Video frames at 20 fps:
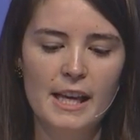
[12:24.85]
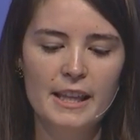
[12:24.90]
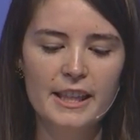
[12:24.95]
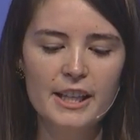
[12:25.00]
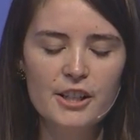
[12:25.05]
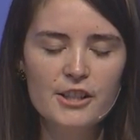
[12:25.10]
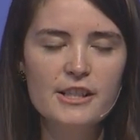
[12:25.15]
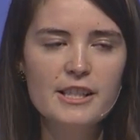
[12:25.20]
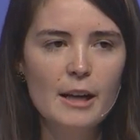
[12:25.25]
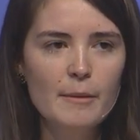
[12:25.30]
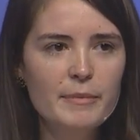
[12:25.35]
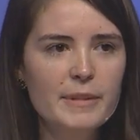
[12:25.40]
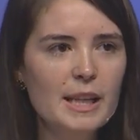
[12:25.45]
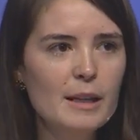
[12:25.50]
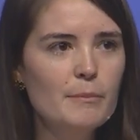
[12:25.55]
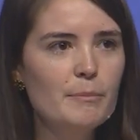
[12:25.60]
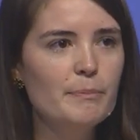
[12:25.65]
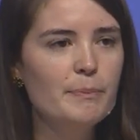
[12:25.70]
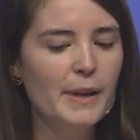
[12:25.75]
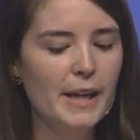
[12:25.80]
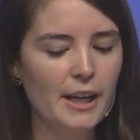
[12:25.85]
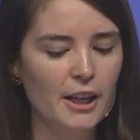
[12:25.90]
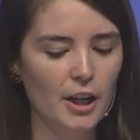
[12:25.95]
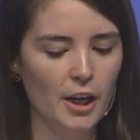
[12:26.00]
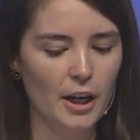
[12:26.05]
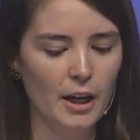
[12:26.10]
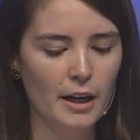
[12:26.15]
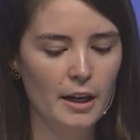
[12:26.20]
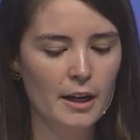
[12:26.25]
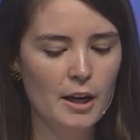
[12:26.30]
There's something
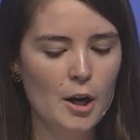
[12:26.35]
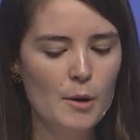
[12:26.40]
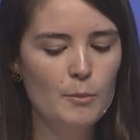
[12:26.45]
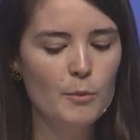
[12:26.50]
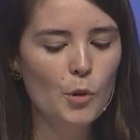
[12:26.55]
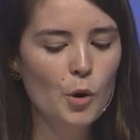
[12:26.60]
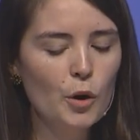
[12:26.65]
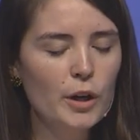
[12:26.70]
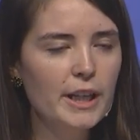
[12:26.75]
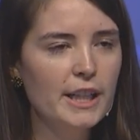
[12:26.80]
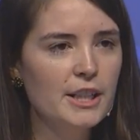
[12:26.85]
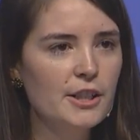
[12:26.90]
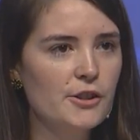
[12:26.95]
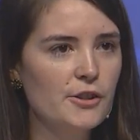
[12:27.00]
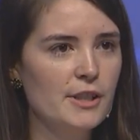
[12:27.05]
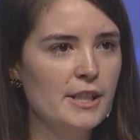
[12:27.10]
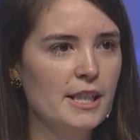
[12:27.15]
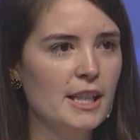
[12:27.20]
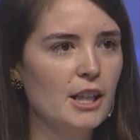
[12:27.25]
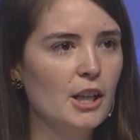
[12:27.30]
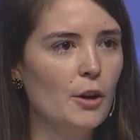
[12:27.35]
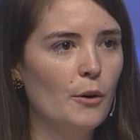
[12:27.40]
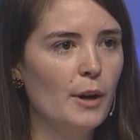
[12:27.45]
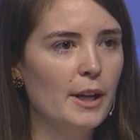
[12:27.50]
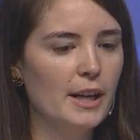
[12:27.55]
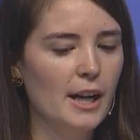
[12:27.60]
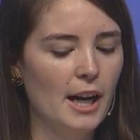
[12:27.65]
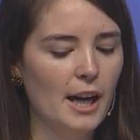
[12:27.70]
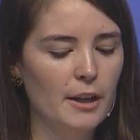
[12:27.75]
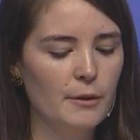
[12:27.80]
bigger, more interesting
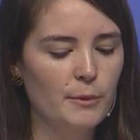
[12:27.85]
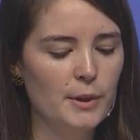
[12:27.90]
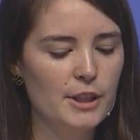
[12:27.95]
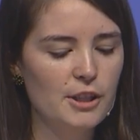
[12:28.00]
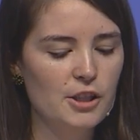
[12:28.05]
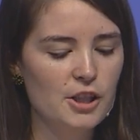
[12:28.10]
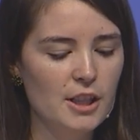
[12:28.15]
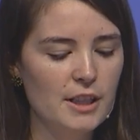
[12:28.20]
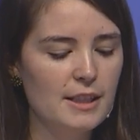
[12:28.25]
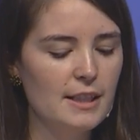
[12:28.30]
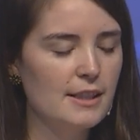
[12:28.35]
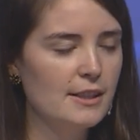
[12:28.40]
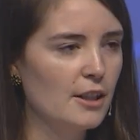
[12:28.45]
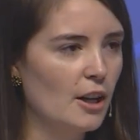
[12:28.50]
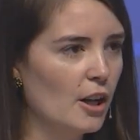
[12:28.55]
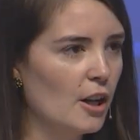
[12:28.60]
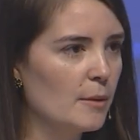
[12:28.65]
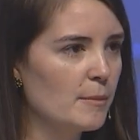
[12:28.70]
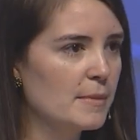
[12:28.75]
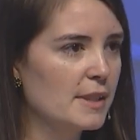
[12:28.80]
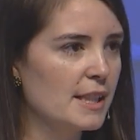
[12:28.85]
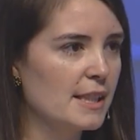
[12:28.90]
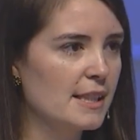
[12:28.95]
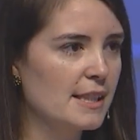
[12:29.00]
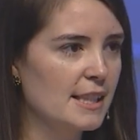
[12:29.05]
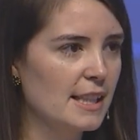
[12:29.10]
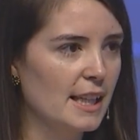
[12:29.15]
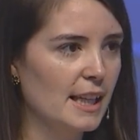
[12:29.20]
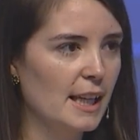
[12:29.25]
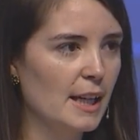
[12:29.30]
going on when Jesus calms the
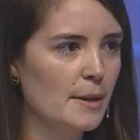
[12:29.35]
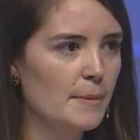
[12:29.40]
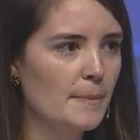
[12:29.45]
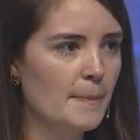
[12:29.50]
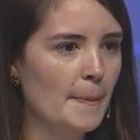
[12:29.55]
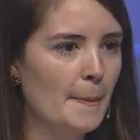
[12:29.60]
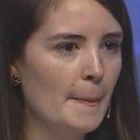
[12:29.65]
sea.